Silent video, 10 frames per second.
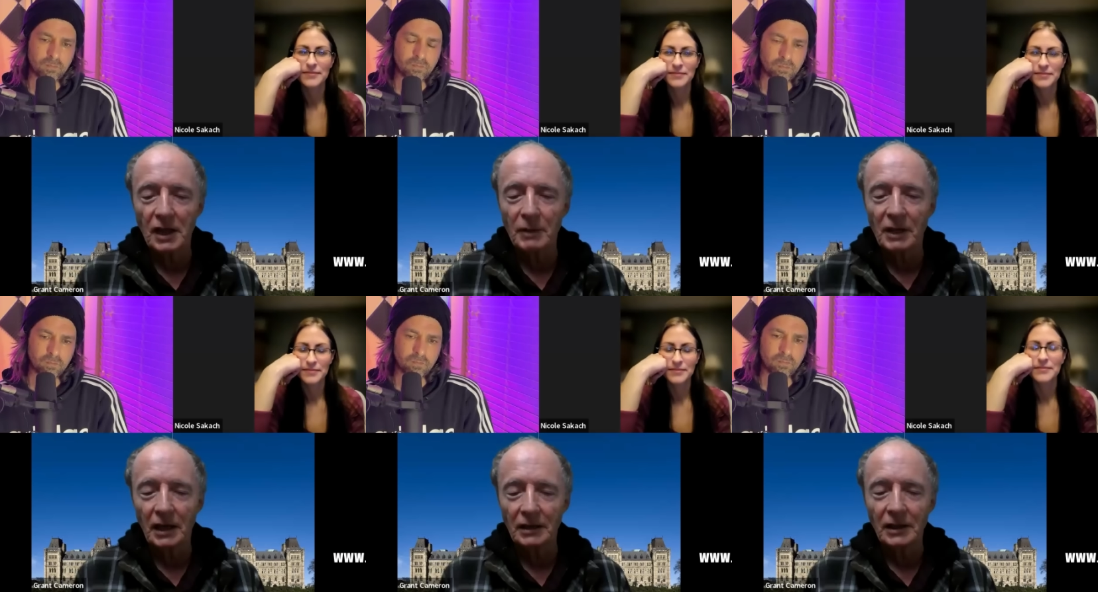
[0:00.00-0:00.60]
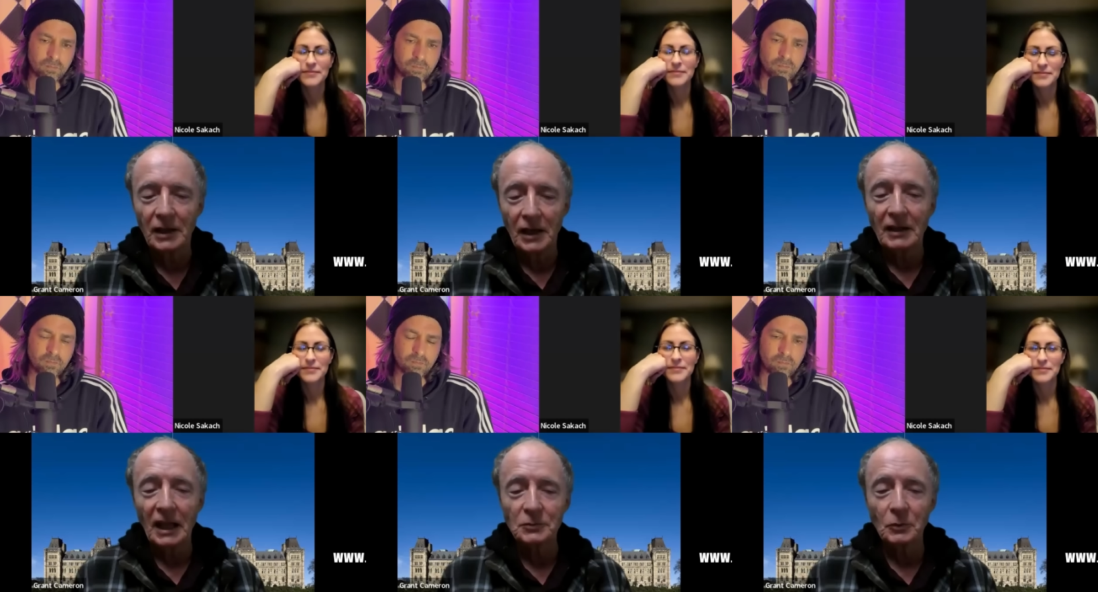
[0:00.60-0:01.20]
Speaker 1: to him again."
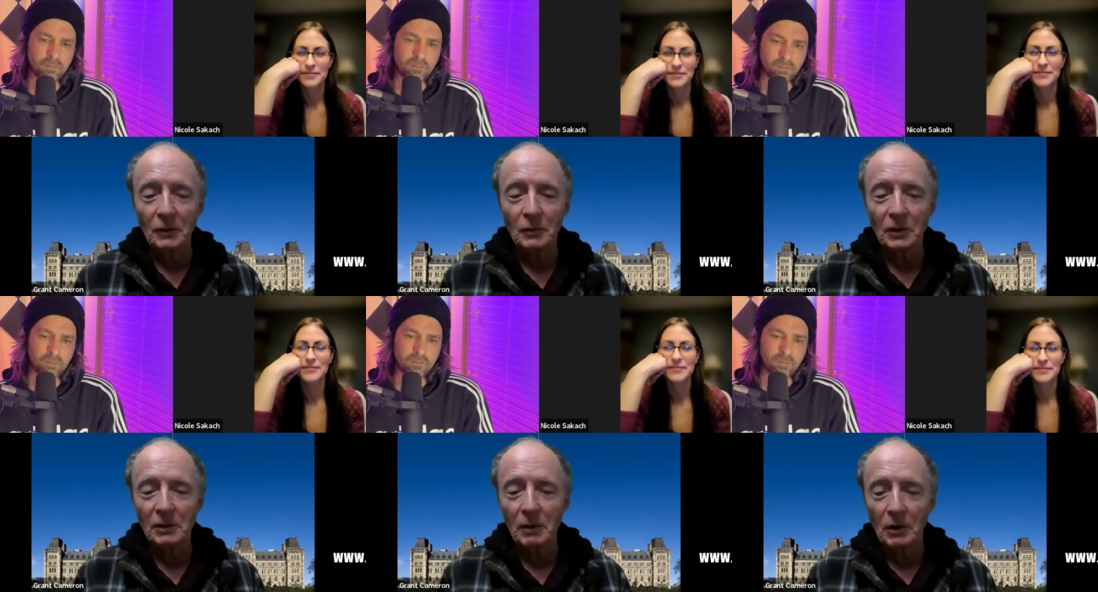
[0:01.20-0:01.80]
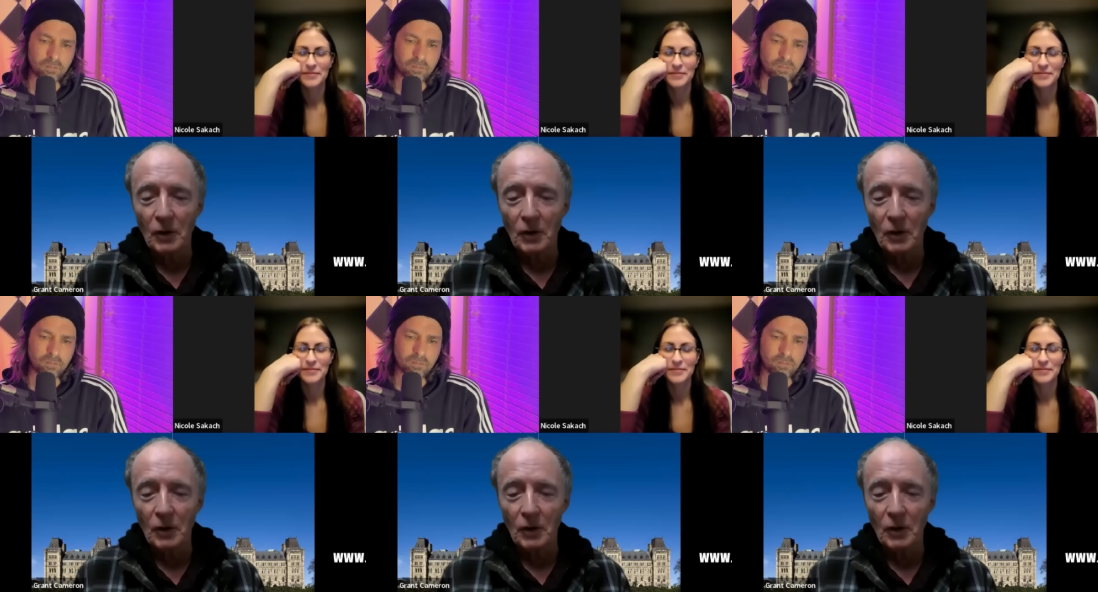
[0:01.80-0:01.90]
that's when we learned about